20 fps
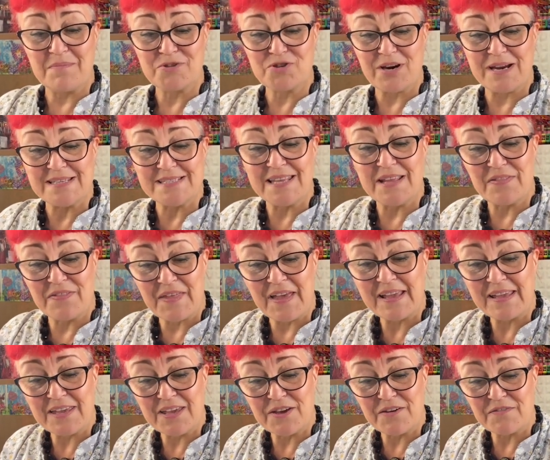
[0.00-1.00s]
Tracy, and
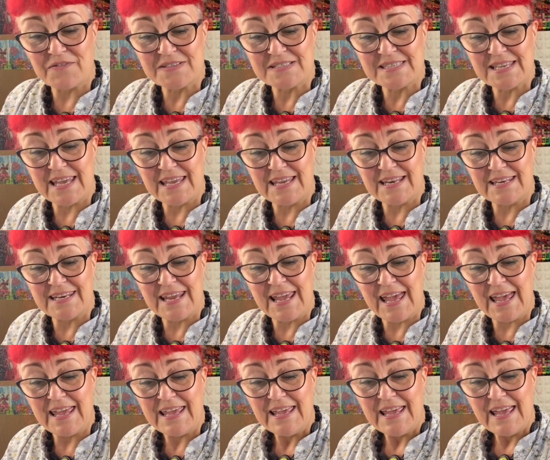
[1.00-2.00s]
thank you for saying,
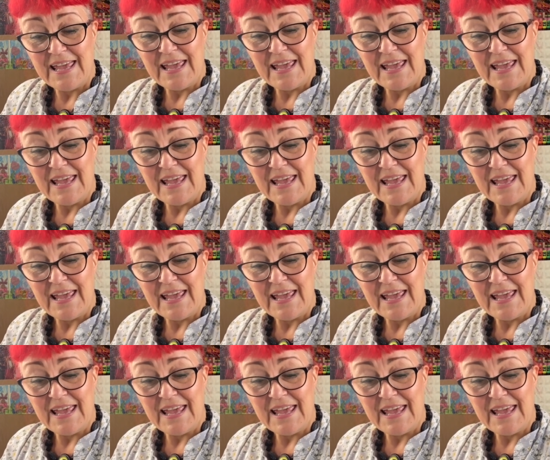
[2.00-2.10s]
yeah,